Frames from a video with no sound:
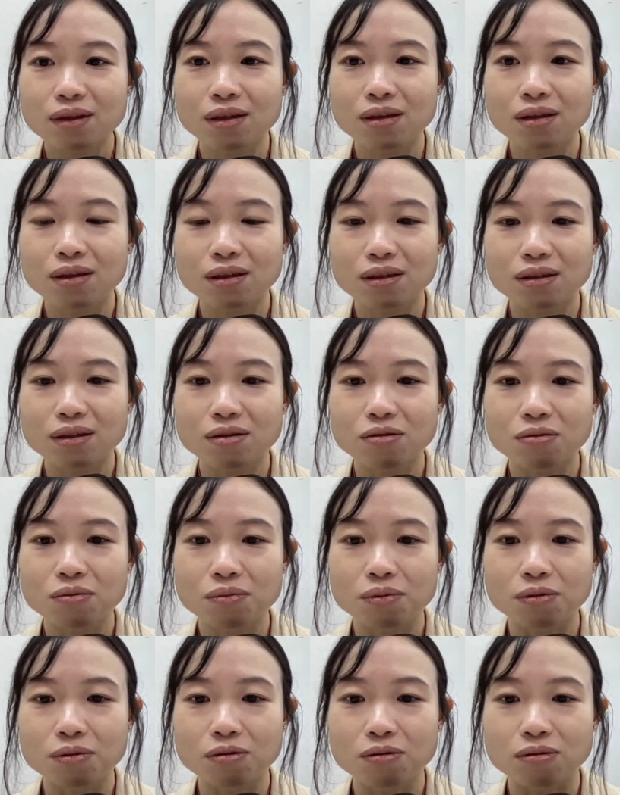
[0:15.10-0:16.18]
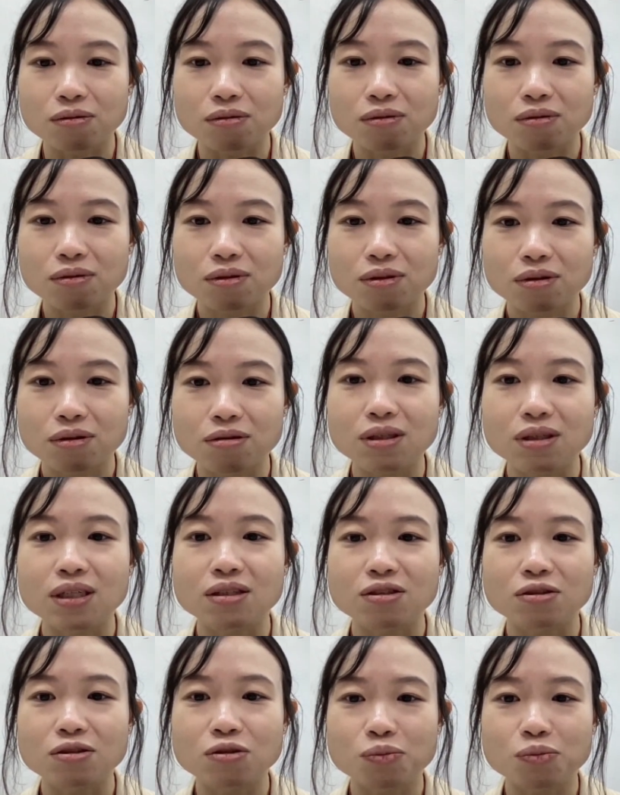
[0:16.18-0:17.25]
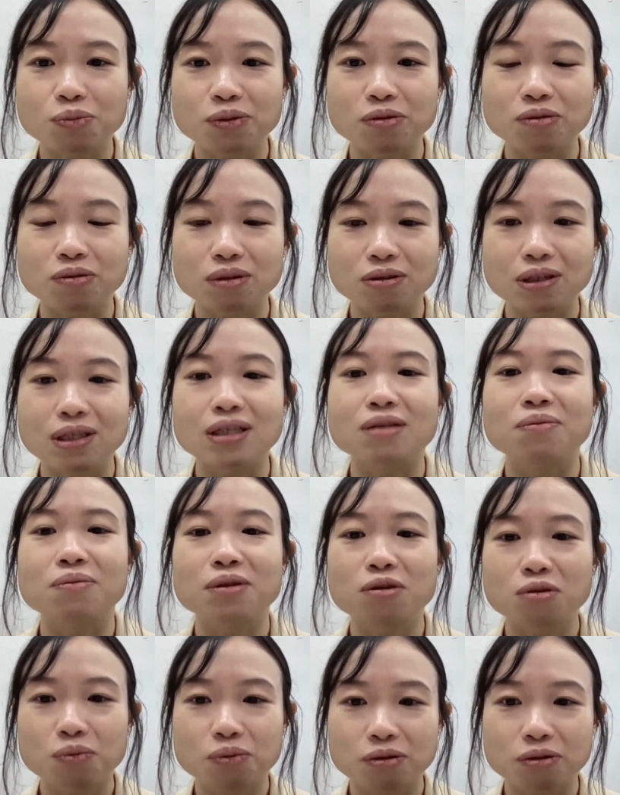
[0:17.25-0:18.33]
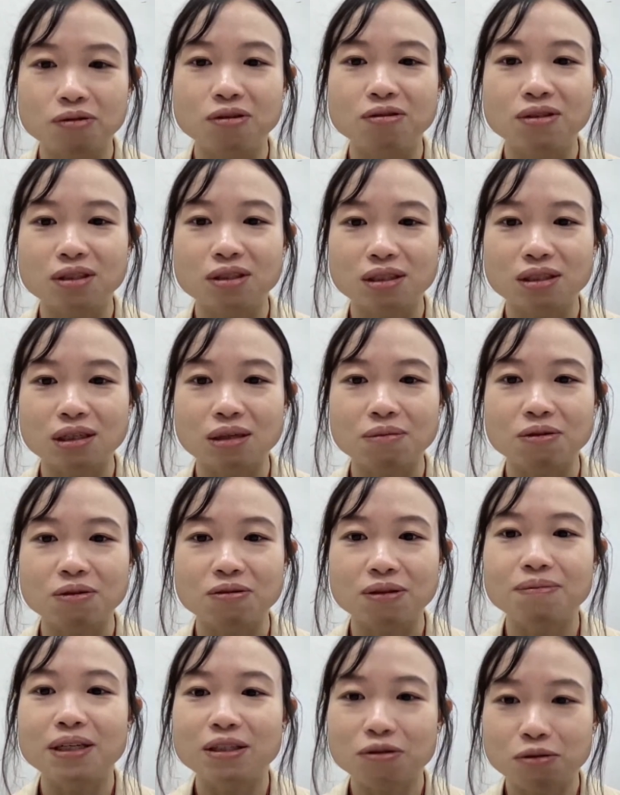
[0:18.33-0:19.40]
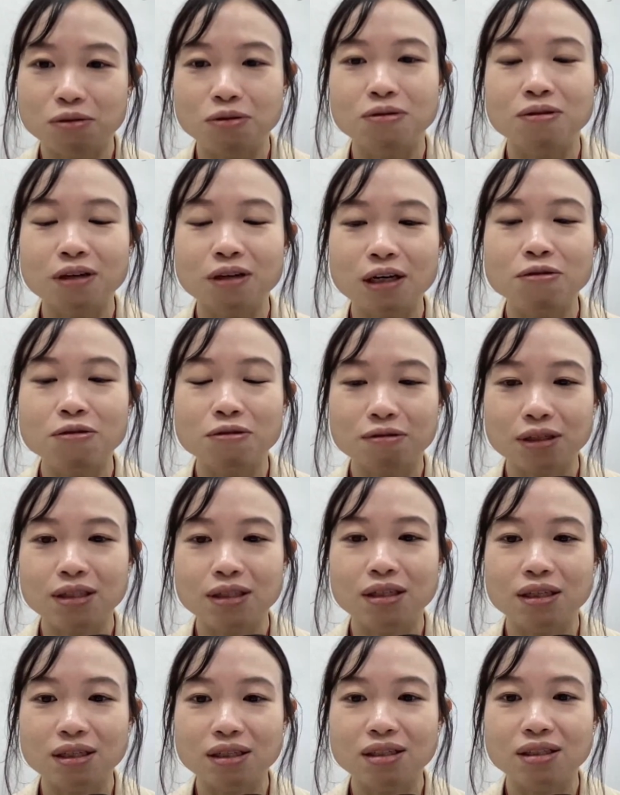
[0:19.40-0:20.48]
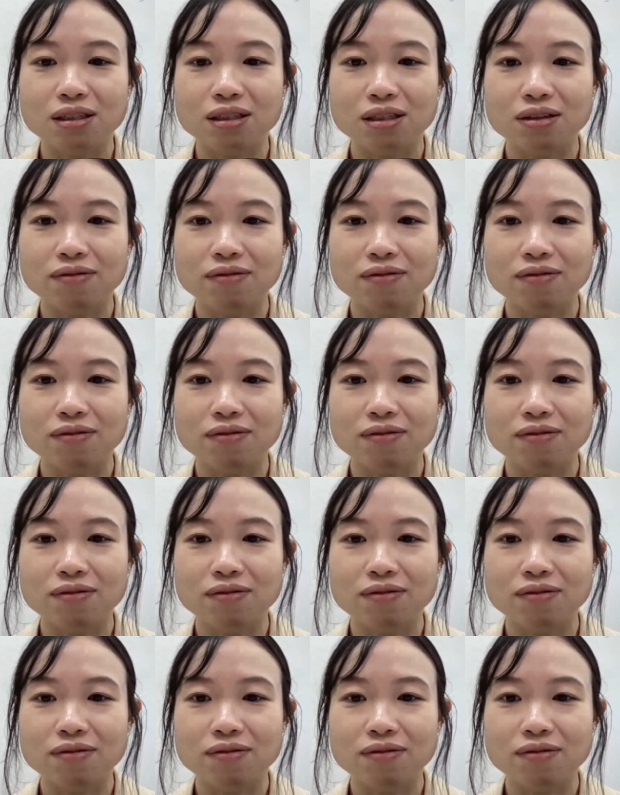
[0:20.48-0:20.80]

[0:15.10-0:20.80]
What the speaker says: notebook. Okay, so you are able to produce a summary, but do you know how to read this?